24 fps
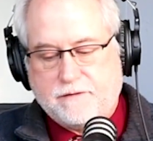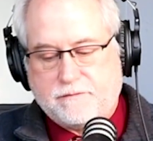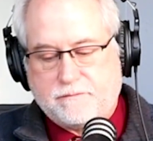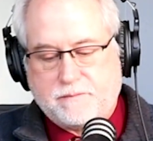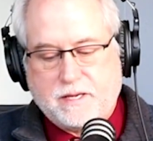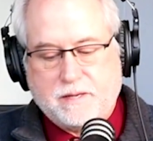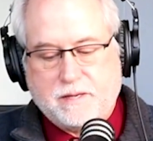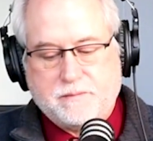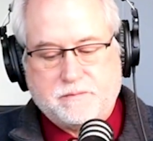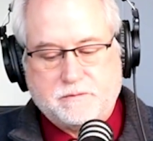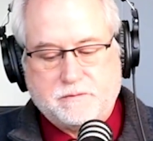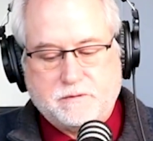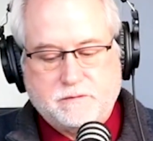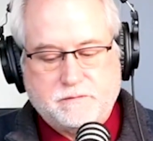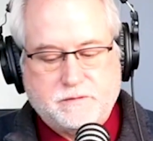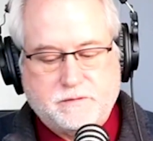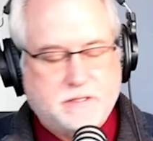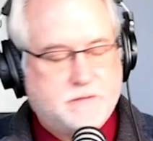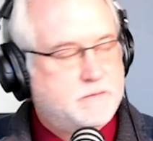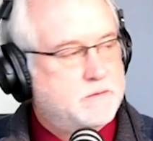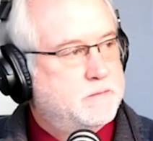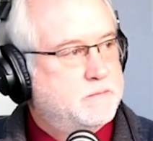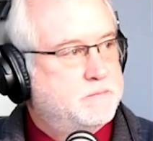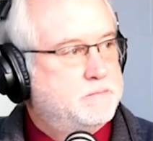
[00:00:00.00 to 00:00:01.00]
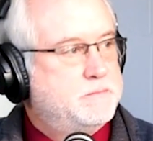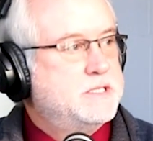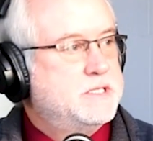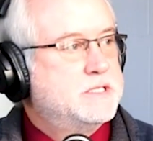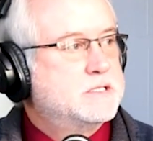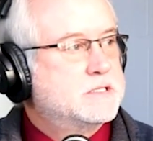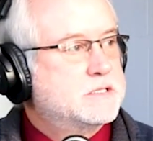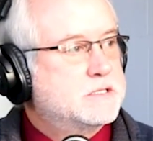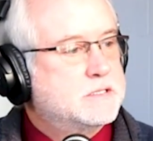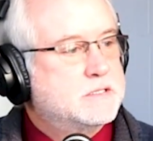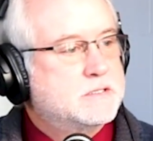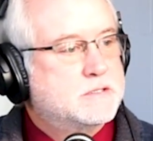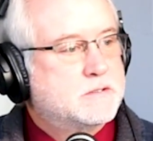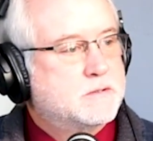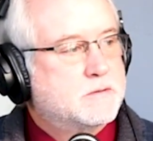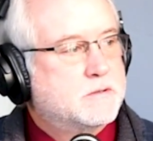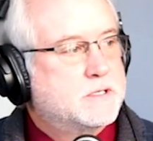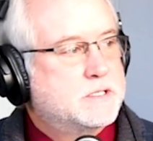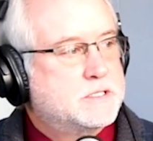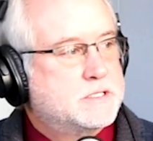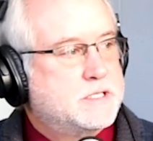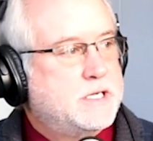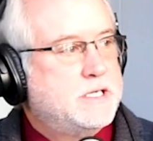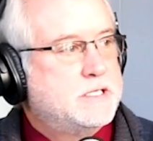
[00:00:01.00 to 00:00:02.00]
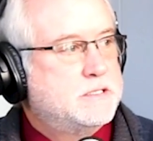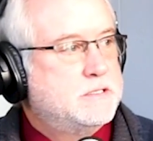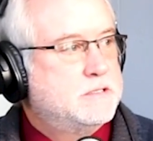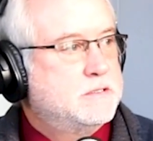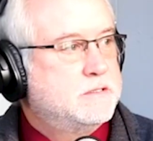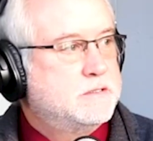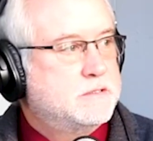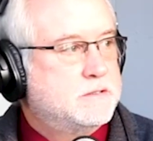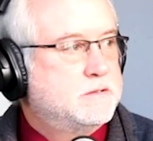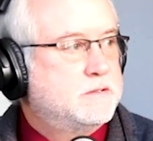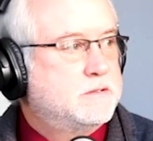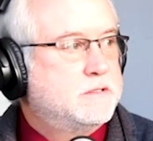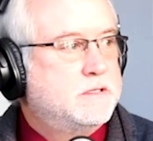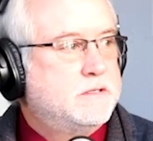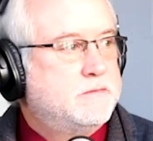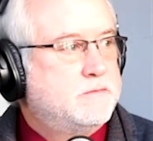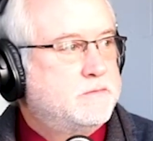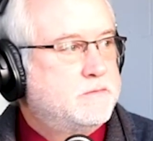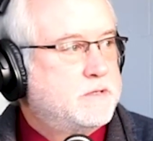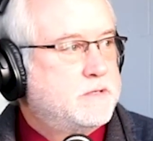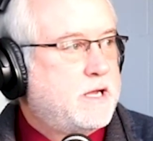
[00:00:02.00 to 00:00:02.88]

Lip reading: people of different businesses and organizations who live